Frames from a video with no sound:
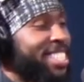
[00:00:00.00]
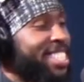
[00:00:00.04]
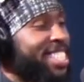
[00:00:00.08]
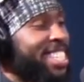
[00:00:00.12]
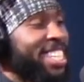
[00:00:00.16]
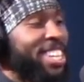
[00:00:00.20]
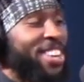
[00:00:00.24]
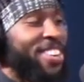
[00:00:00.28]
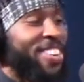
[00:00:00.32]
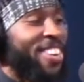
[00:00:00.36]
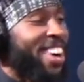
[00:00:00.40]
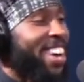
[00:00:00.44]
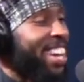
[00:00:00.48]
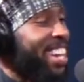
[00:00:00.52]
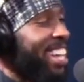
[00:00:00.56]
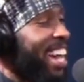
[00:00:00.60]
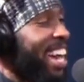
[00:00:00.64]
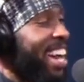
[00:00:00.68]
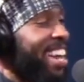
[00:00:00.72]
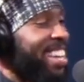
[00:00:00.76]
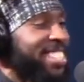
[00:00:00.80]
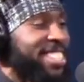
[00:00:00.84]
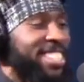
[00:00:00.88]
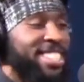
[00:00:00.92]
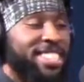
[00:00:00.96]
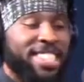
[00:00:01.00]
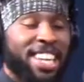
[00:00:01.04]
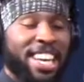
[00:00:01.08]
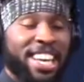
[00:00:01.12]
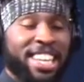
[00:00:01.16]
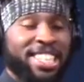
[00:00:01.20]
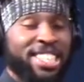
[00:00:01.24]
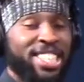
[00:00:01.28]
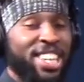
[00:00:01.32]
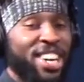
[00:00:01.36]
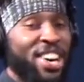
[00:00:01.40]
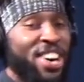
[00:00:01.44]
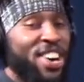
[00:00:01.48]
Didn't work out. She was like,
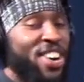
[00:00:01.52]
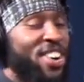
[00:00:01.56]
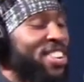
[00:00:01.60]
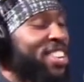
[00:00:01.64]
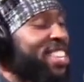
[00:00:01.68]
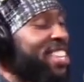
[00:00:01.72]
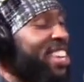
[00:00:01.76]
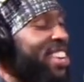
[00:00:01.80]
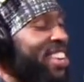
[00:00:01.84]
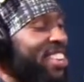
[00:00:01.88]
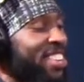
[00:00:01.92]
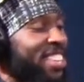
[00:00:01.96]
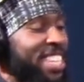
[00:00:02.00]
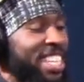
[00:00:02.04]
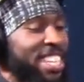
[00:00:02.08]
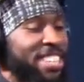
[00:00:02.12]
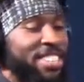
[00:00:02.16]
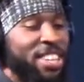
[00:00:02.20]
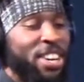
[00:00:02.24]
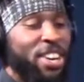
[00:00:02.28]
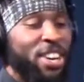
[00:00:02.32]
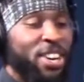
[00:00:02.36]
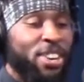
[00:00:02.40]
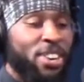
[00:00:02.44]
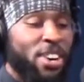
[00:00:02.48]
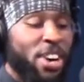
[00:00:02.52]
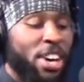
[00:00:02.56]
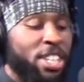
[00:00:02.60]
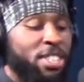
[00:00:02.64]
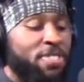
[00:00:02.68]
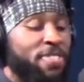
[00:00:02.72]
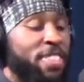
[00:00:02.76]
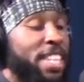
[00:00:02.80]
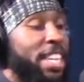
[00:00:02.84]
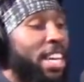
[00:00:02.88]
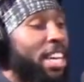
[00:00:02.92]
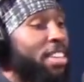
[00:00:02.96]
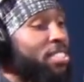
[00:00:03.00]
"No, don't leave, don't cross
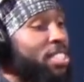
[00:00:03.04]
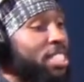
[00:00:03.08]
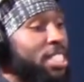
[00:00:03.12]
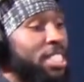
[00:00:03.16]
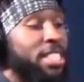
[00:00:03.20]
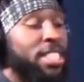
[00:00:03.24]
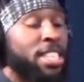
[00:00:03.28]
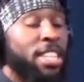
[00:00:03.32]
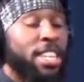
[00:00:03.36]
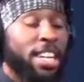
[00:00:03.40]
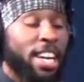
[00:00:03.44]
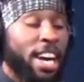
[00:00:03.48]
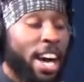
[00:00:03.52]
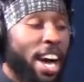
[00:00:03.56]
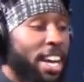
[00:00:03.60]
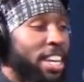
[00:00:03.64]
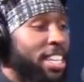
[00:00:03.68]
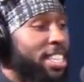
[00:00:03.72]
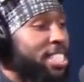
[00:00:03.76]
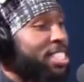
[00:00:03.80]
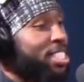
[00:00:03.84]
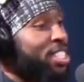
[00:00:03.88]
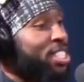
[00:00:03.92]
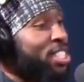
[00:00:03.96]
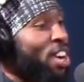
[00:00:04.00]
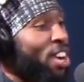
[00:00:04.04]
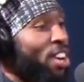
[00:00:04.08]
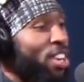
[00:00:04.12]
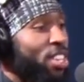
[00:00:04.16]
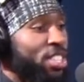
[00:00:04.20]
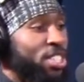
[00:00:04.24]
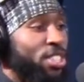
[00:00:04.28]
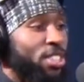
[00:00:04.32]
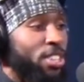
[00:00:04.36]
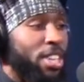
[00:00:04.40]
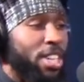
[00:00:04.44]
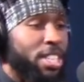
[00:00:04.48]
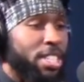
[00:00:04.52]
me." And I'm just kindly just talking
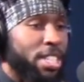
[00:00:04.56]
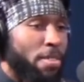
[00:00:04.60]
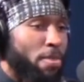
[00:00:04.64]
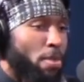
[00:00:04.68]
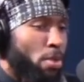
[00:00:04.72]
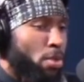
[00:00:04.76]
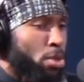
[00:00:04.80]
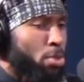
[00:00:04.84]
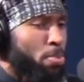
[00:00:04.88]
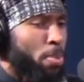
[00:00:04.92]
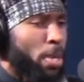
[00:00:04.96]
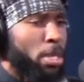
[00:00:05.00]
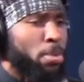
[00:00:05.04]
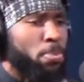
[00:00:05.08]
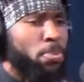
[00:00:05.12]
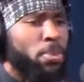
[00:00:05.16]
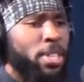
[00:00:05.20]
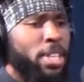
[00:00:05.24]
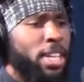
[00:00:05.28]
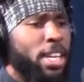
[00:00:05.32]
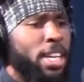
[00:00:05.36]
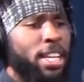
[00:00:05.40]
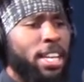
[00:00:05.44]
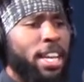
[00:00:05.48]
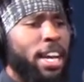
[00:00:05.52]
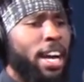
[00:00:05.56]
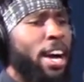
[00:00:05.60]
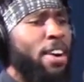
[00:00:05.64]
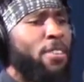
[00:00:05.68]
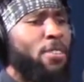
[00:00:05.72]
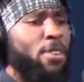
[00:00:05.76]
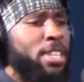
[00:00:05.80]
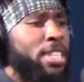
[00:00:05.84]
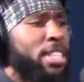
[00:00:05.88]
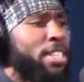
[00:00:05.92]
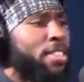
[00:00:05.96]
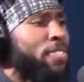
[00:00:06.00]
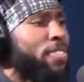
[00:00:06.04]
to her because I'm a respectable kid. Like I
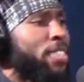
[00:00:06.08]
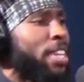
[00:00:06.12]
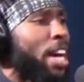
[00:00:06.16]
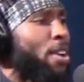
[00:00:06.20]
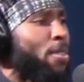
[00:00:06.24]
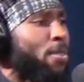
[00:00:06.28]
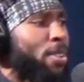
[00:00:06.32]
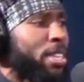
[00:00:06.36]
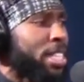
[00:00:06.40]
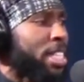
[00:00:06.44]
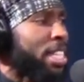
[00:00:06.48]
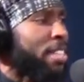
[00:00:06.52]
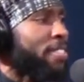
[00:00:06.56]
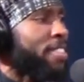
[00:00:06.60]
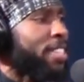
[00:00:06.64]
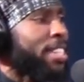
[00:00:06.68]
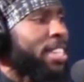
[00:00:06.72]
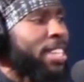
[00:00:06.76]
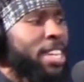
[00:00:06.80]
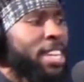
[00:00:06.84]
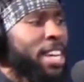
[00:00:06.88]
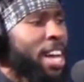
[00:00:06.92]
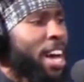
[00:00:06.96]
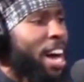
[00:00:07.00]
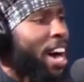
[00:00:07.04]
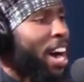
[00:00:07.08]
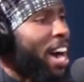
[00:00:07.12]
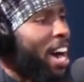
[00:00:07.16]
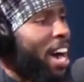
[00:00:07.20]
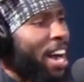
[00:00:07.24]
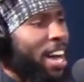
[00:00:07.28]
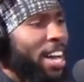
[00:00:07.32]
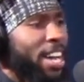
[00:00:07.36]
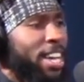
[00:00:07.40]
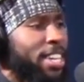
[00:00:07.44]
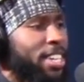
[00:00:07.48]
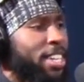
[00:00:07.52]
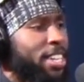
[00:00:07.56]
wasn't even a
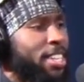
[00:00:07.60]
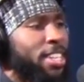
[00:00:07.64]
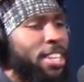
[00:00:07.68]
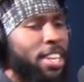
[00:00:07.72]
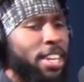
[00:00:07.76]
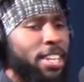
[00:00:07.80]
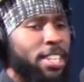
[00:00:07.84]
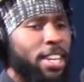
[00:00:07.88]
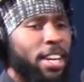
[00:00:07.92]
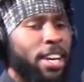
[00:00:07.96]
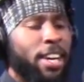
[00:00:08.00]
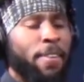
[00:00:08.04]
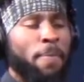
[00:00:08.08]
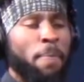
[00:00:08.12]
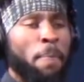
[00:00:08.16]
hothead, nothing like that.